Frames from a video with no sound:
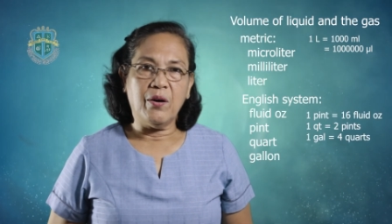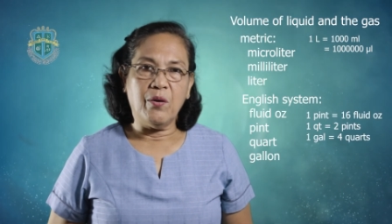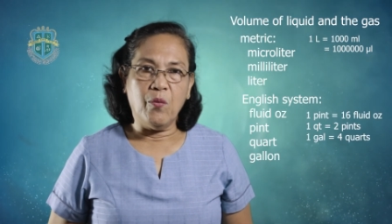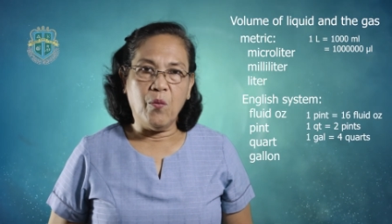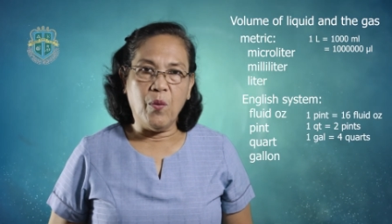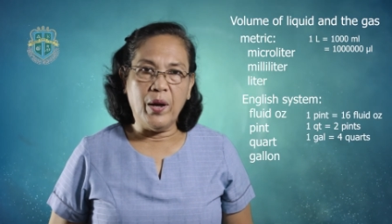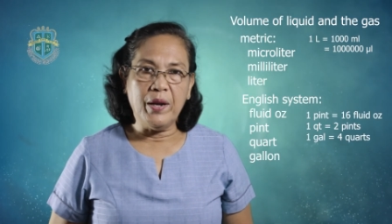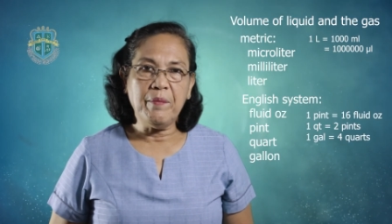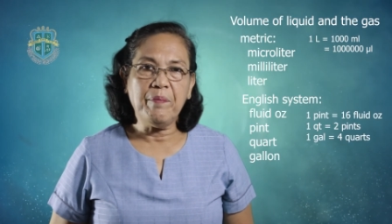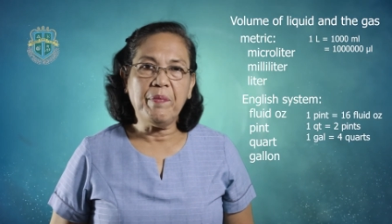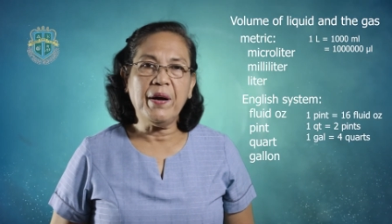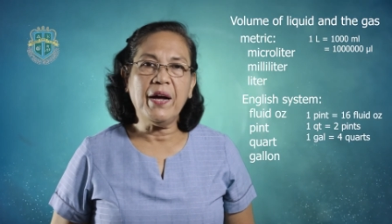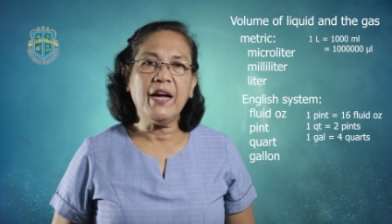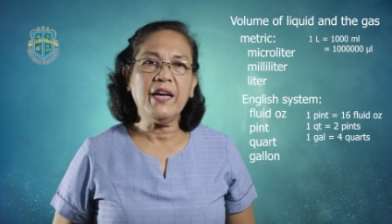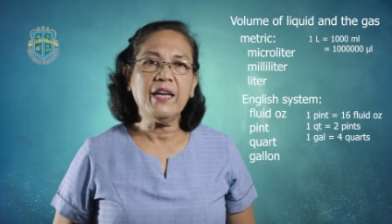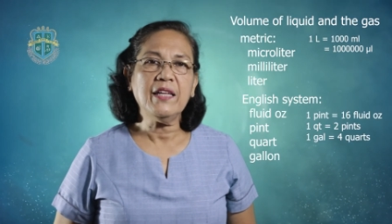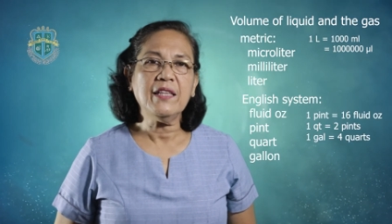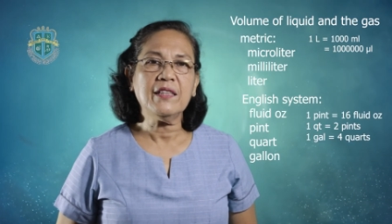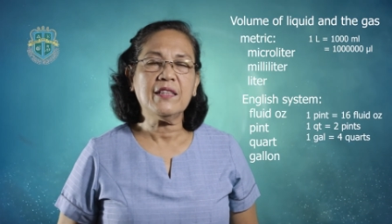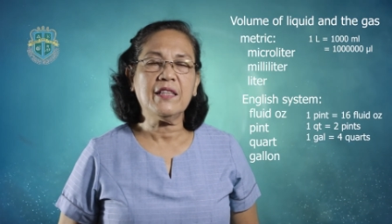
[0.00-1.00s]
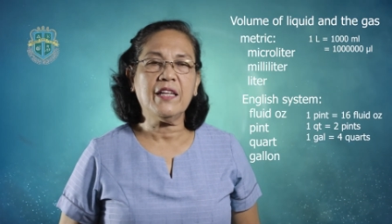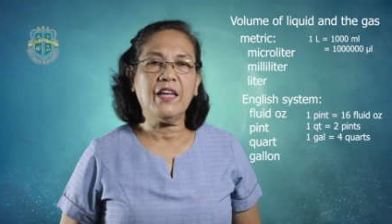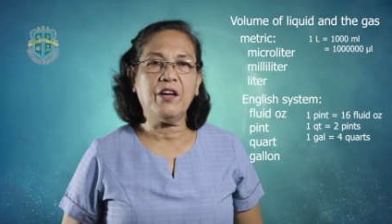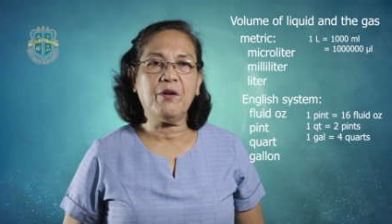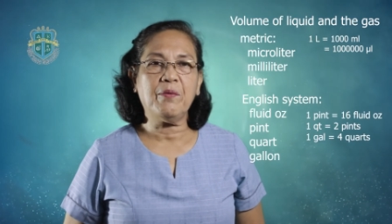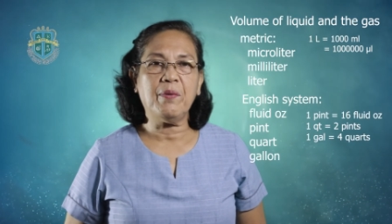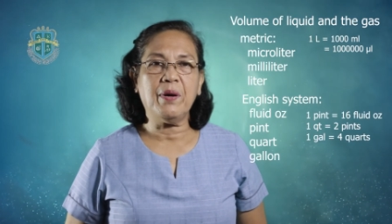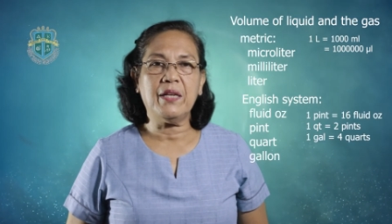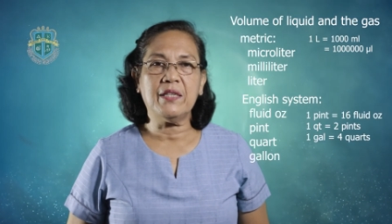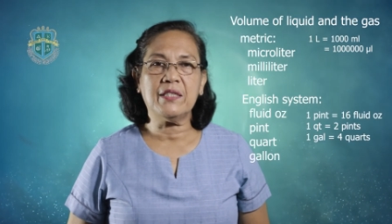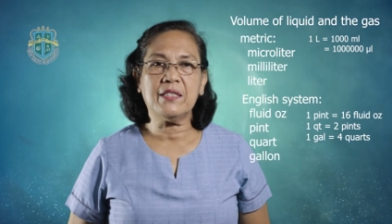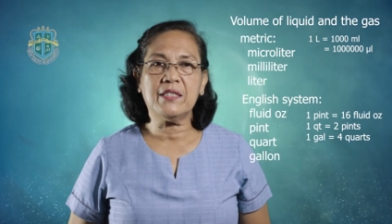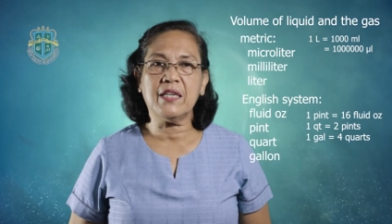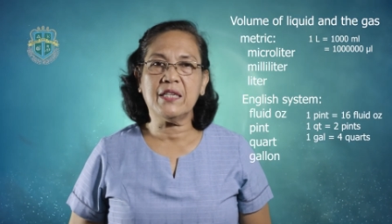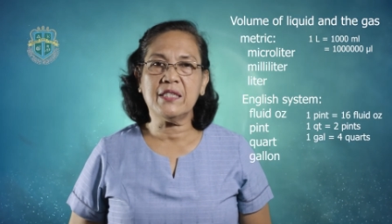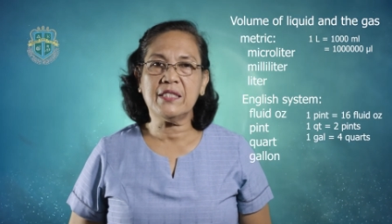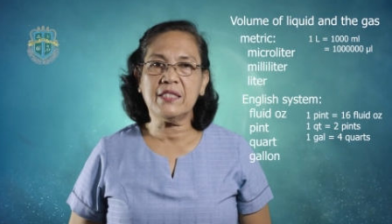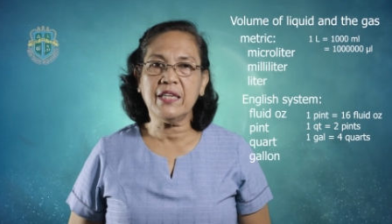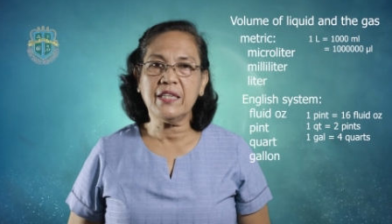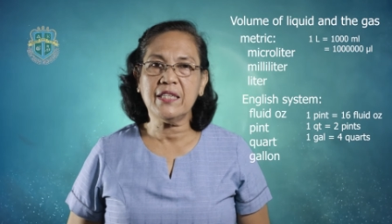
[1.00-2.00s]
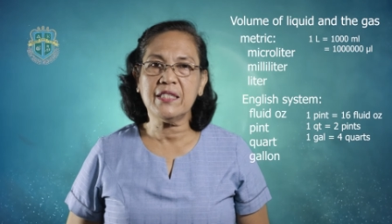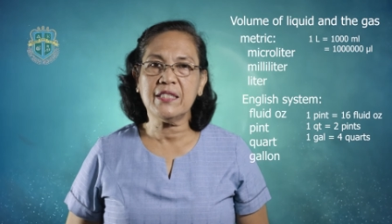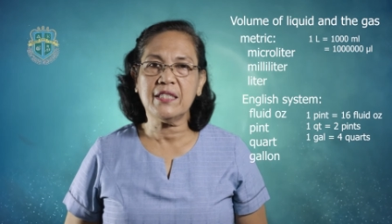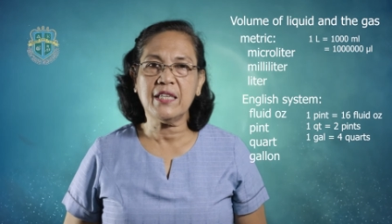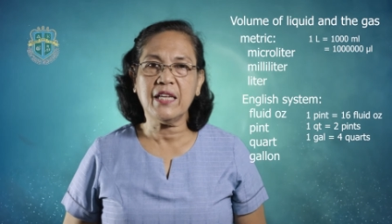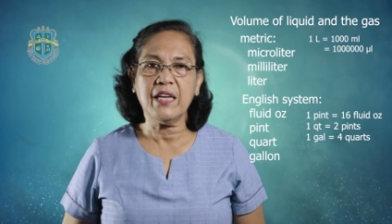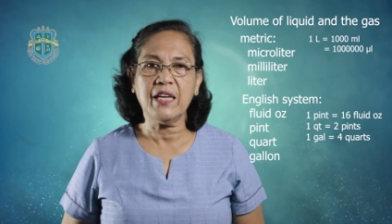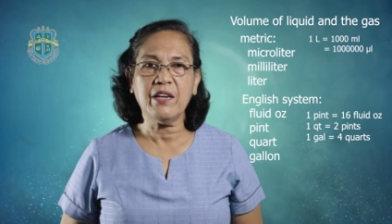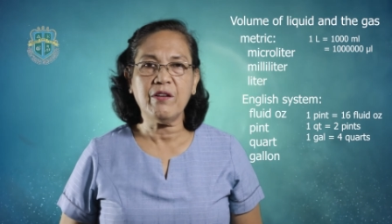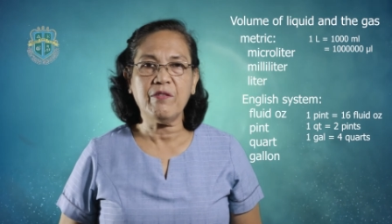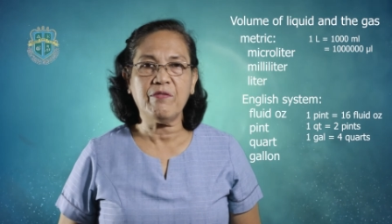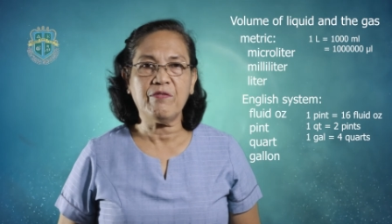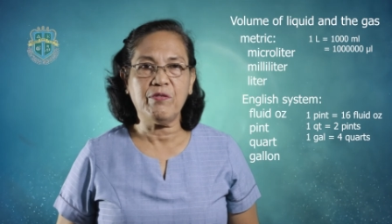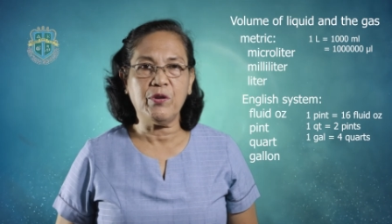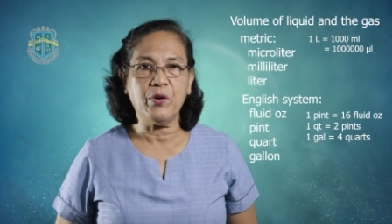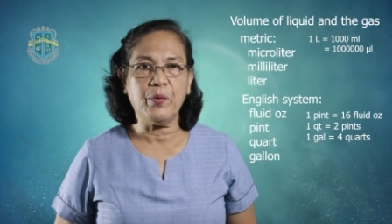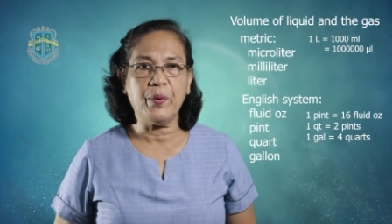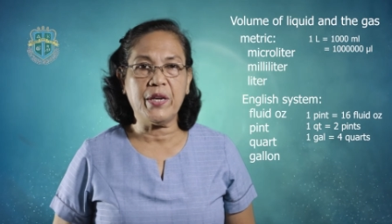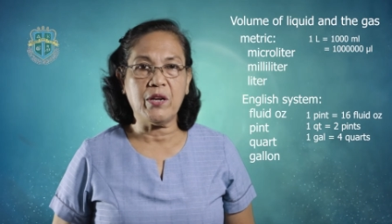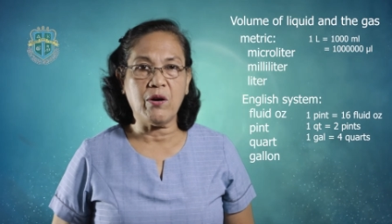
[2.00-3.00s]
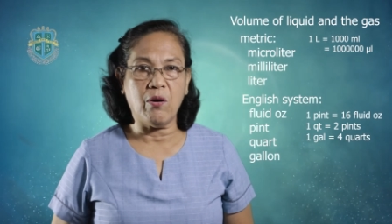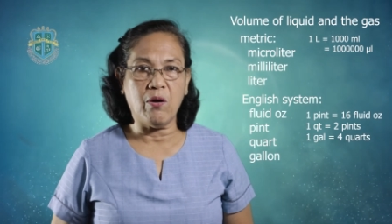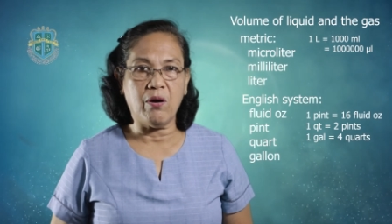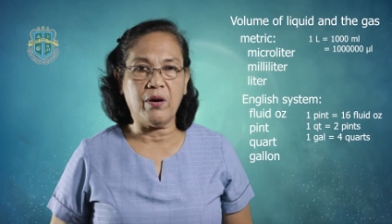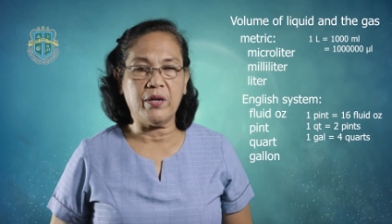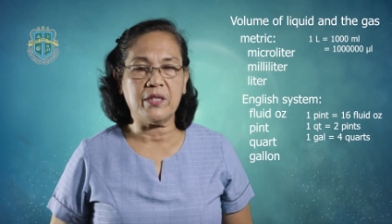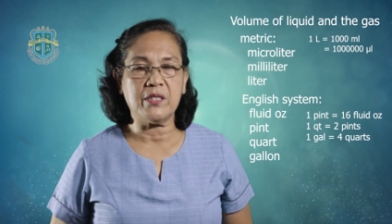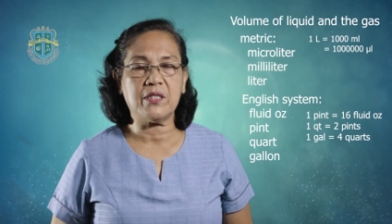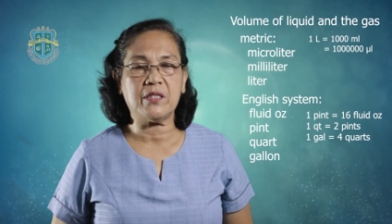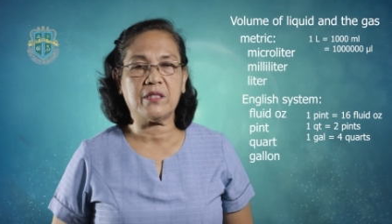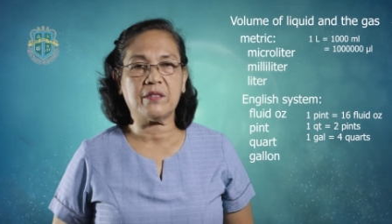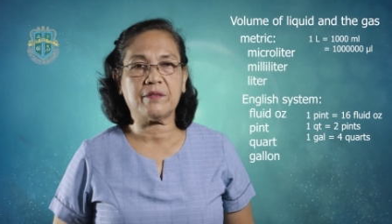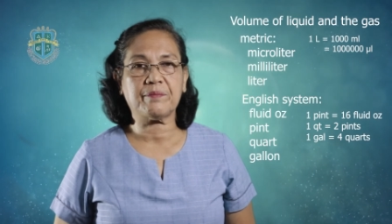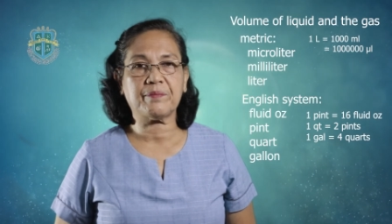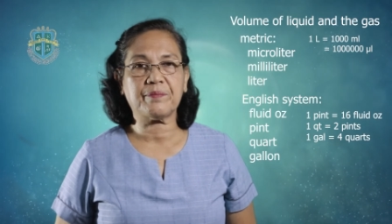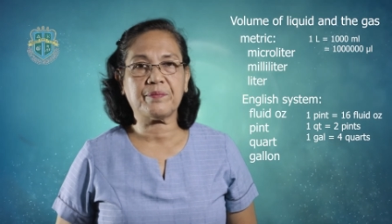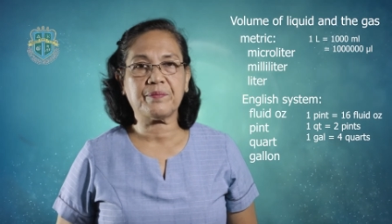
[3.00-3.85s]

1 pint equals 16 fluid ounce.